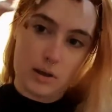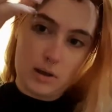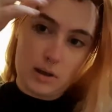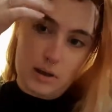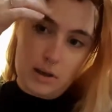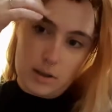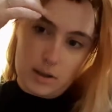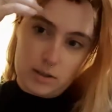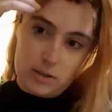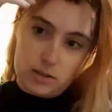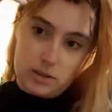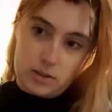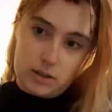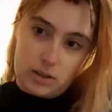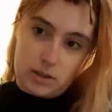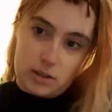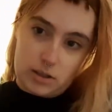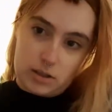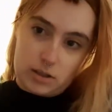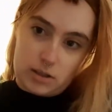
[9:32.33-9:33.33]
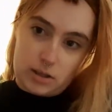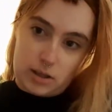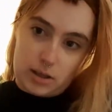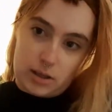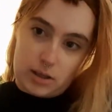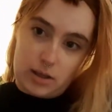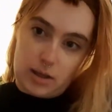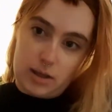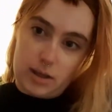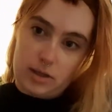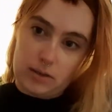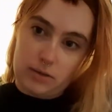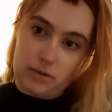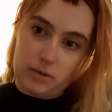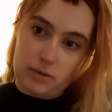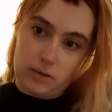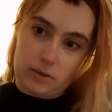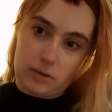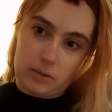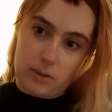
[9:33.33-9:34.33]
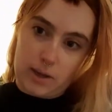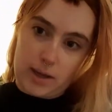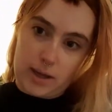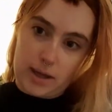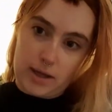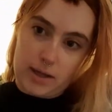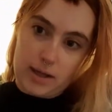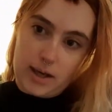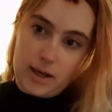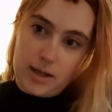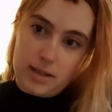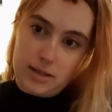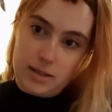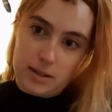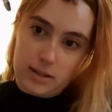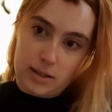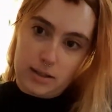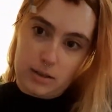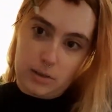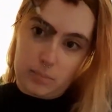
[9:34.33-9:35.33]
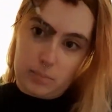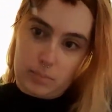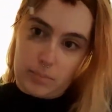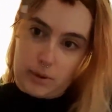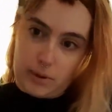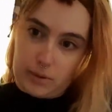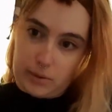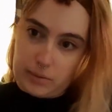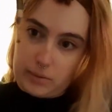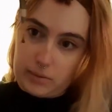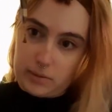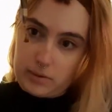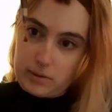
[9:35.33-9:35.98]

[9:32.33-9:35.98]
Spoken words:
I'm just going to tie it into a nice little bow,